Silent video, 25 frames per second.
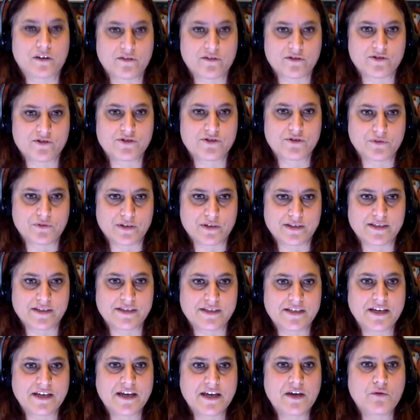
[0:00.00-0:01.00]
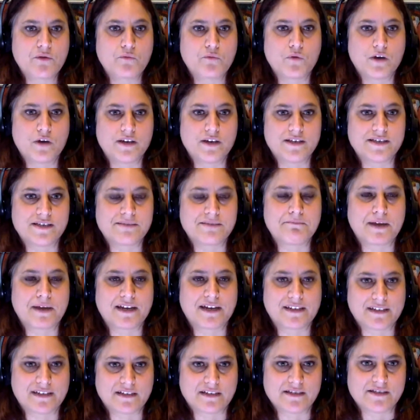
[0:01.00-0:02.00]
students was Mike
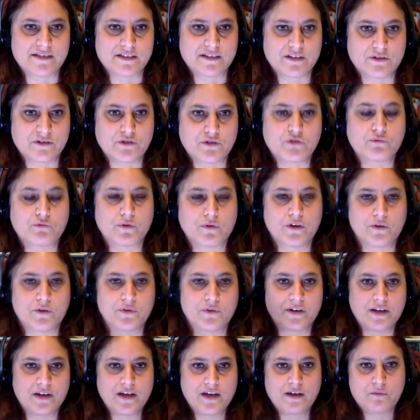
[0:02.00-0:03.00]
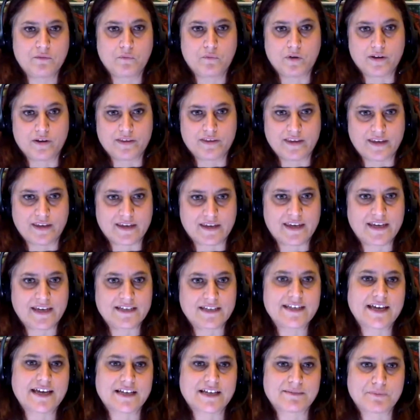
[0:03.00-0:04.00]
Nielsen, who wrote one of the key
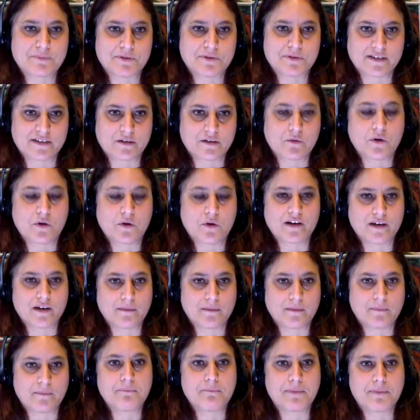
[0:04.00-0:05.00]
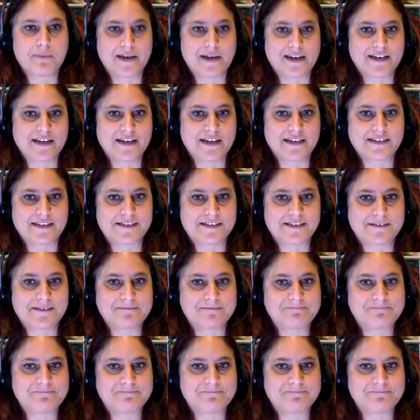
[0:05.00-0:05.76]
textbooks in quantum, Mike and Ike's.